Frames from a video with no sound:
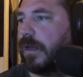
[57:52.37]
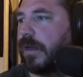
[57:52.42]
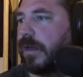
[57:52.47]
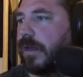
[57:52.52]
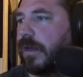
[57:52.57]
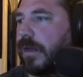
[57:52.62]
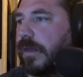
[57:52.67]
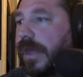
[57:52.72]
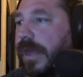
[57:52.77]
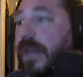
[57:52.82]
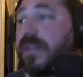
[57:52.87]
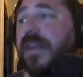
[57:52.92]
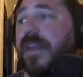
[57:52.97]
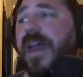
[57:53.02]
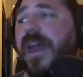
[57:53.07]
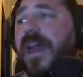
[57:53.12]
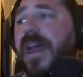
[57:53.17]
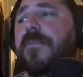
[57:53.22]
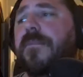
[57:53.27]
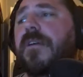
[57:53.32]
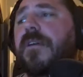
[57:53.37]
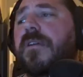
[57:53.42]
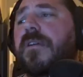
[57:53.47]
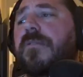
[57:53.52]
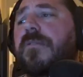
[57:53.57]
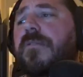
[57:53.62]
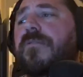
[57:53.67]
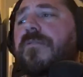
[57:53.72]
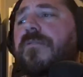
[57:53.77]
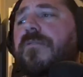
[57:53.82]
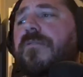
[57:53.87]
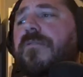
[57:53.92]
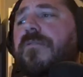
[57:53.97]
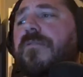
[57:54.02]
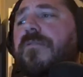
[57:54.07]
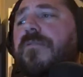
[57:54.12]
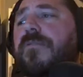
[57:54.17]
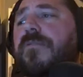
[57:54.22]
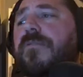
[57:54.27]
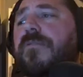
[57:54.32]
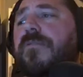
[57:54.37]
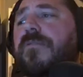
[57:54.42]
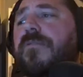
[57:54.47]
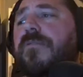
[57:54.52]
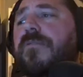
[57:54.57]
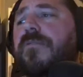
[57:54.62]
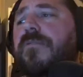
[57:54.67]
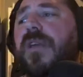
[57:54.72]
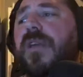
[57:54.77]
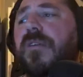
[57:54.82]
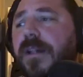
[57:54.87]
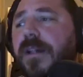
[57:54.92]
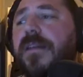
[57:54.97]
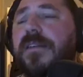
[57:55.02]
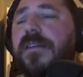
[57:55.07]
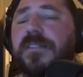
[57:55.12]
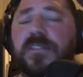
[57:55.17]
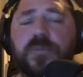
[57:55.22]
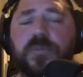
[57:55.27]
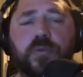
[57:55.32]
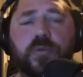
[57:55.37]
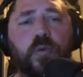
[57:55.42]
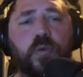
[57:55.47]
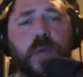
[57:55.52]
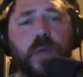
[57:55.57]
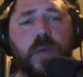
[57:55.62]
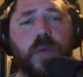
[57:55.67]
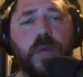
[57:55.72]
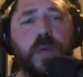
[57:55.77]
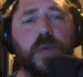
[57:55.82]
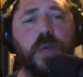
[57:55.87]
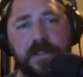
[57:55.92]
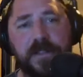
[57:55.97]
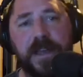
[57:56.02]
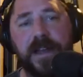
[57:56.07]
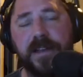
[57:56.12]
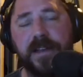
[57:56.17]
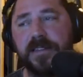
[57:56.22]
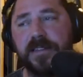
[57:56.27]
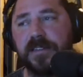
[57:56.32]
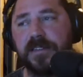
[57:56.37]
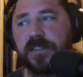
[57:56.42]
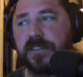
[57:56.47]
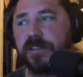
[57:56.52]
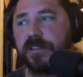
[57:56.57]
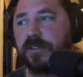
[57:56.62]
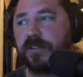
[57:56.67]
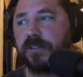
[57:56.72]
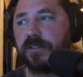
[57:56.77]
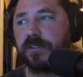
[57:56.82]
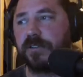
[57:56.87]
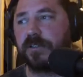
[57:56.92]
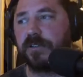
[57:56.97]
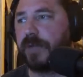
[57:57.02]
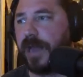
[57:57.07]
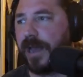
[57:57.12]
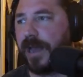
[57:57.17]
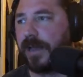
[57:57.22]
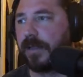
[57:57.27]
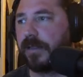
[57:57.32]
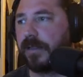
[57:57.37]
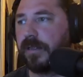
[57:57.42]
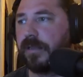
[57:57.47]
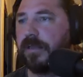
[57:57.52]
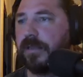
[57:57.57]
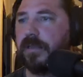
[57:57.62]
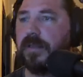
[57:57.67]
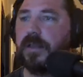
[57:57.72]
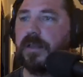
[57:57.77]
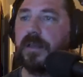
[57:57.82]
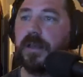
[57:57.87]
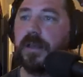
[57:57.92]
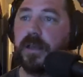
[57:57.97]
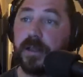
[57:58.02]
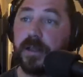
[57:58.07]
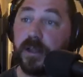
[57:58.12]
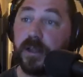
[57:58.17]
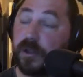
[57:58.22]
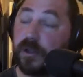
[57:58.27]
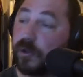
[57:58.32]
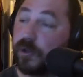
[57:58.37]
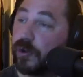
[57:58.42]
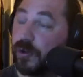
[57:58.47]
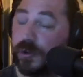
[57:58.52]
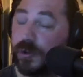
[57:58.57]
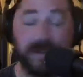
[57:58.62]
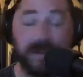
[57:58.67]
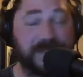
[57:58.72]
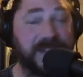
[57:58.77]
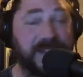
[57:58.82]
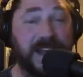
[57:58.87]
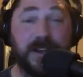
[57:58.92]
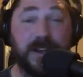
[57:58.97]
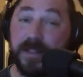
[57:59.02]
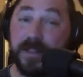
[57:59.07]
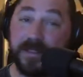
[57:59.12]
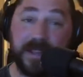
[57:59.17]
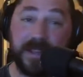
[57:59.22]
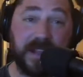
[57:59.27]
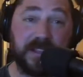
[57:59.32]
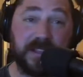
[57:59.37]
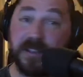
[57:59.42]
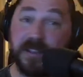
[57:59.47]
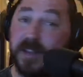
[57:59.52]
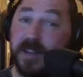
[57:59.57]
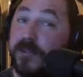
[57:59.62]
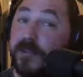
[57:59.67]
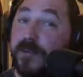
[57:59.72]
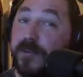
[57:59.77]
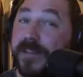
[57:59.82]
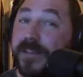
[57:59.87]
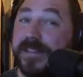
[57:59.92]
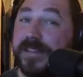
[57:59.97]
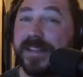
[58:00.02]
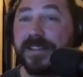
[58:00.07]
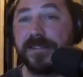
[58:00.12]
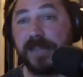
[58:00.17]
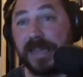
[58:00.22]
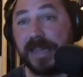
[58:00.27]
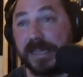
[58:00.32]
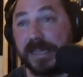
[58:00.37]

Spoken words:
Yes, Adam Marcus wrote Jason Goes to Hell as well. That is correct. Now, and that's another one that's like, I